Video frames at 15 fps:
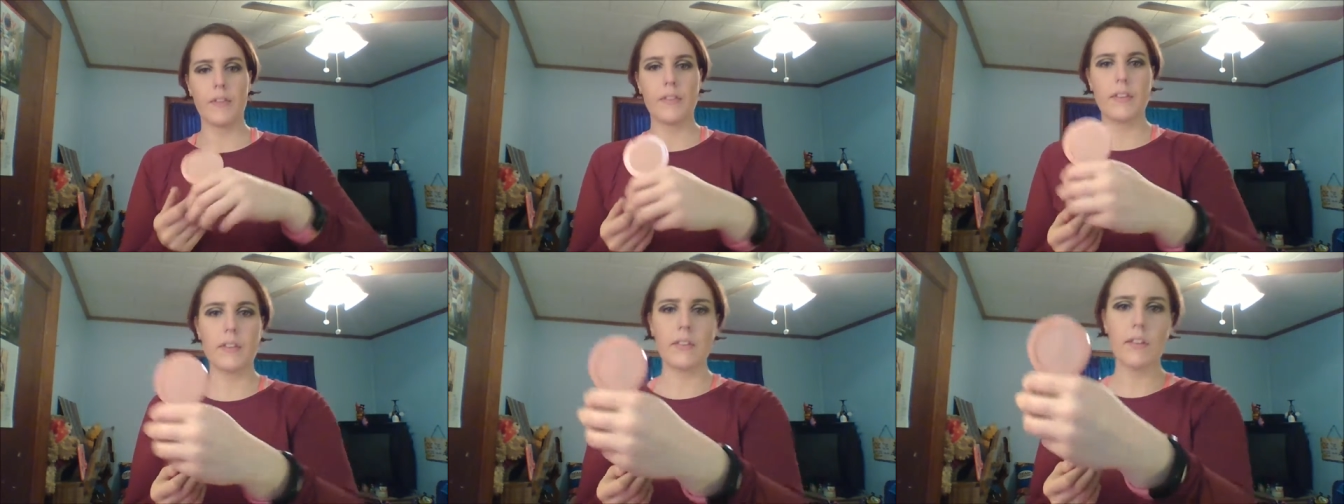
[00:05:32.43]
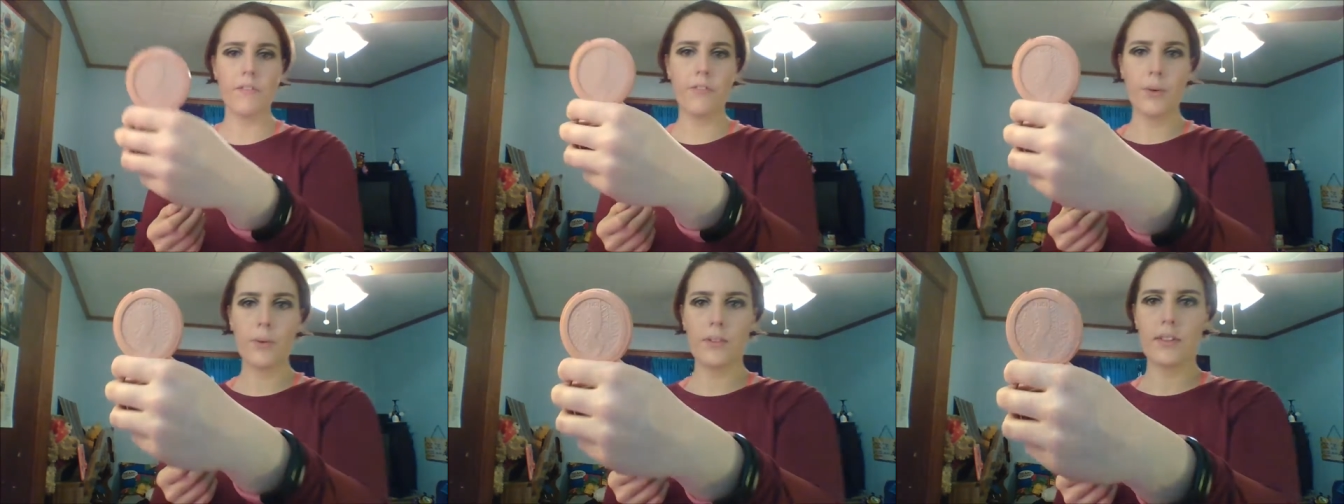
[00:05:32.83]
this is a
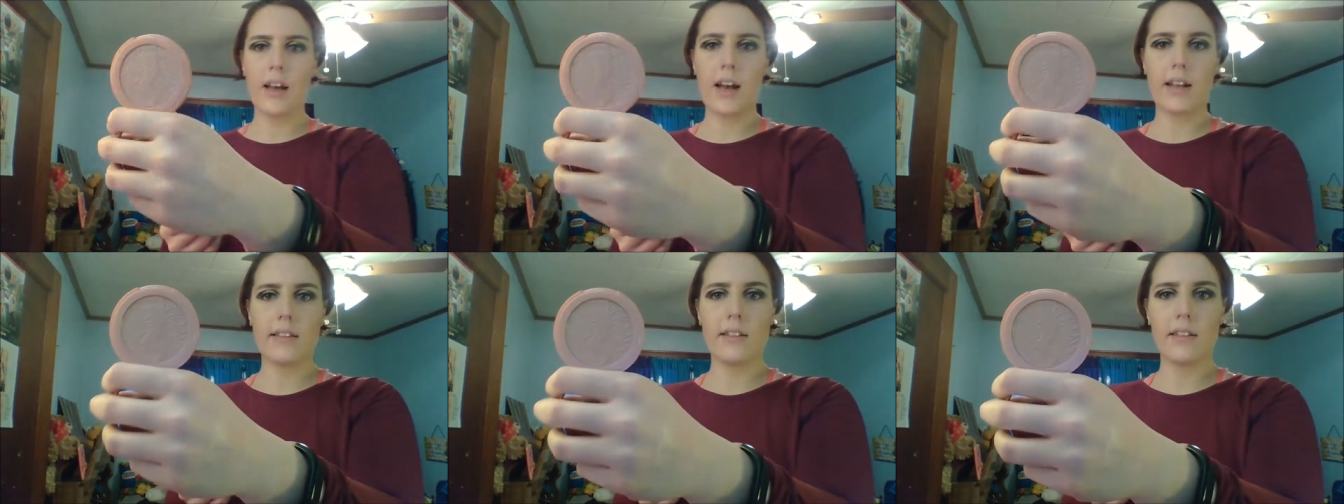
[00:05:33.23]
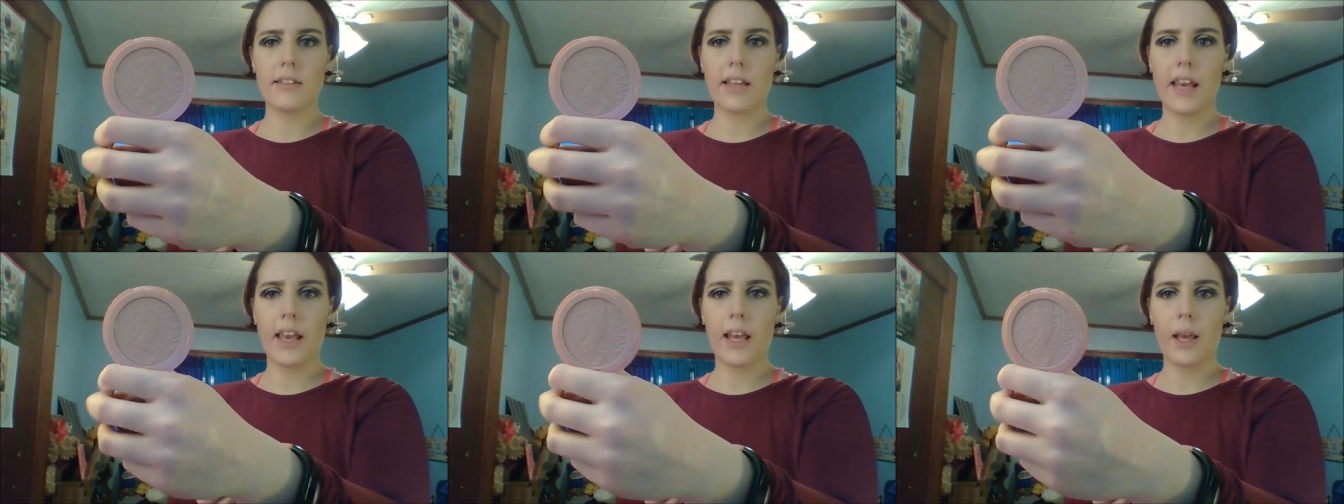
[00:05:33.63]
full size. This
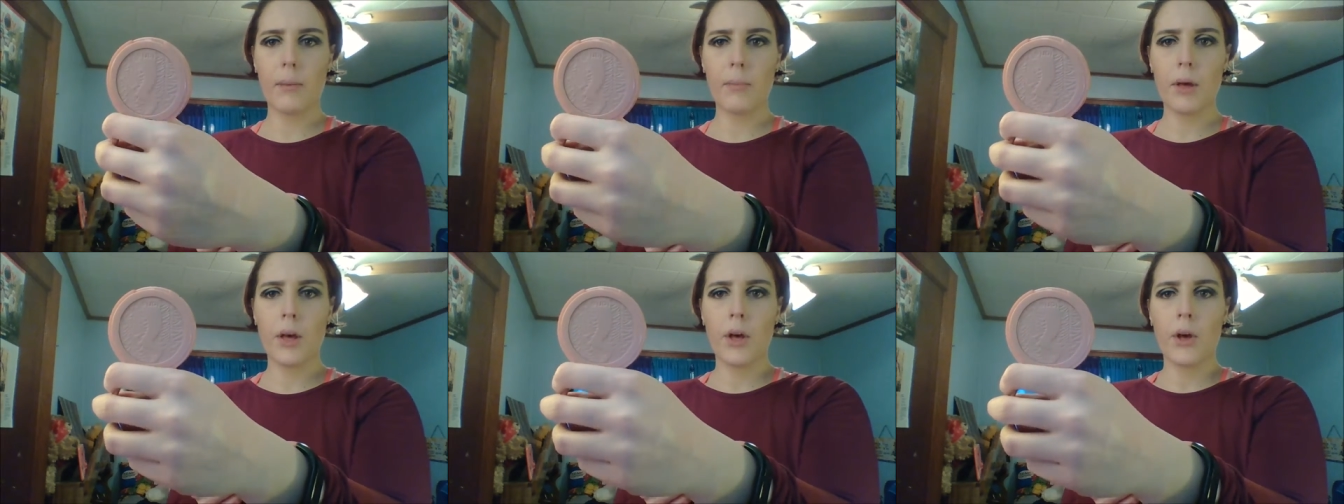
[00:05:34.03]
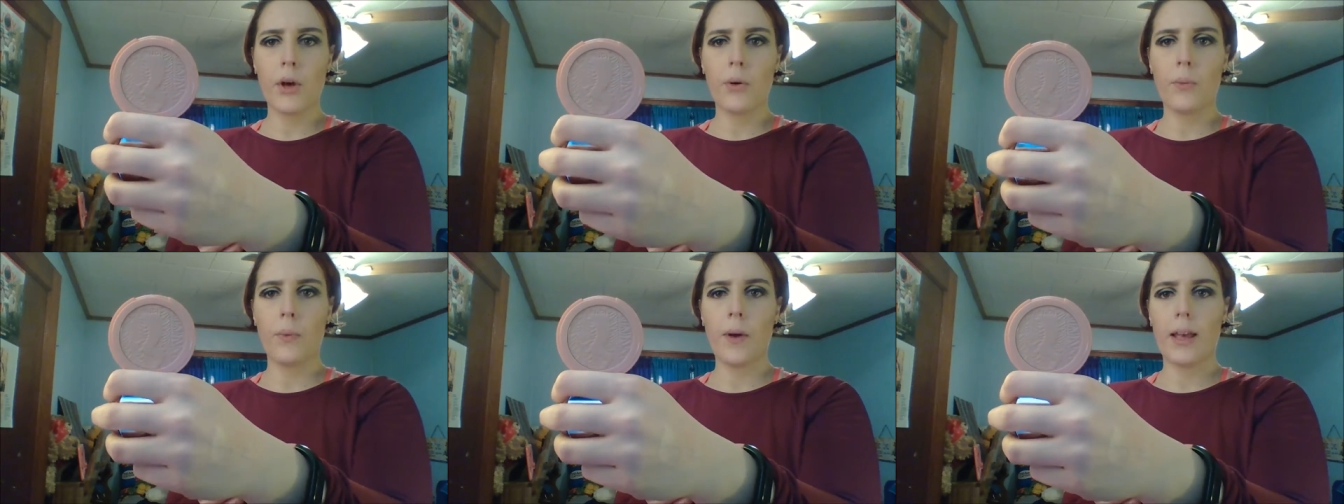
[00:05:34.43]
came
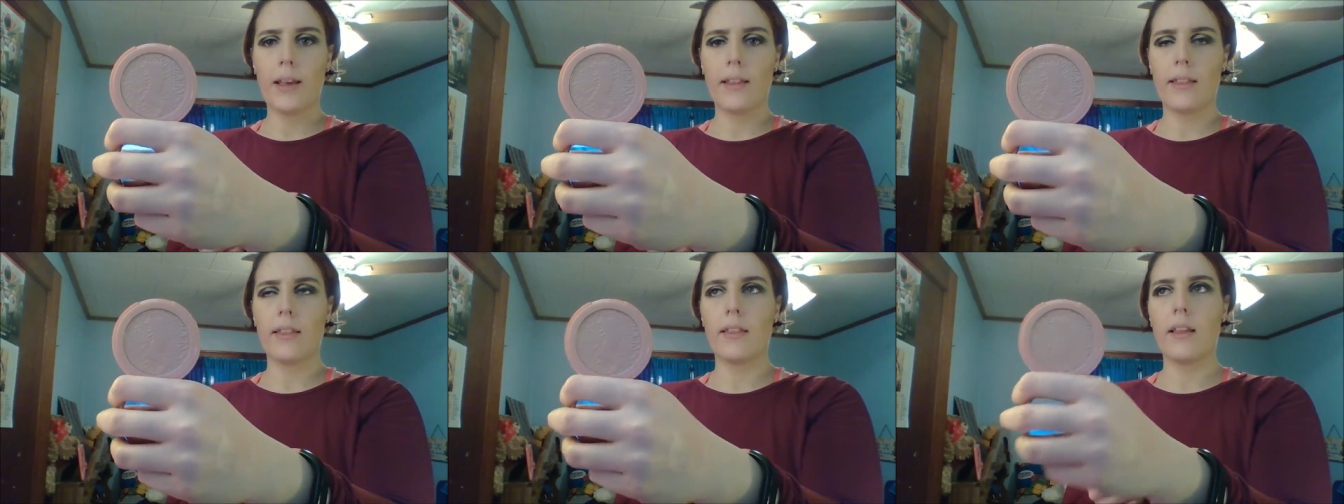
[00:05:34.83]
with